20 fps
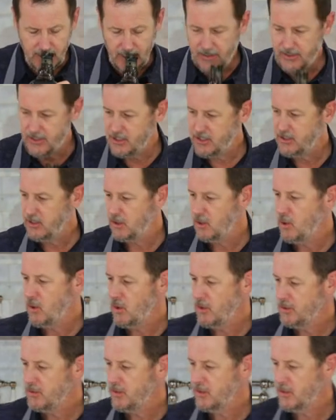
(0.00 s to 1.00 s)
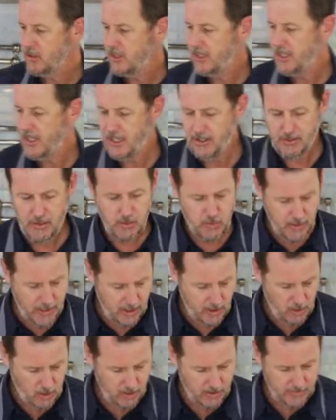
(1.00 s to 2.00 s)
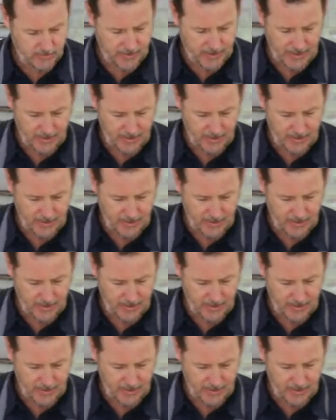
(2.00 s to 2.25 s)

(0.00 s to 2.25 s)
in this liqueur. So again, 3/4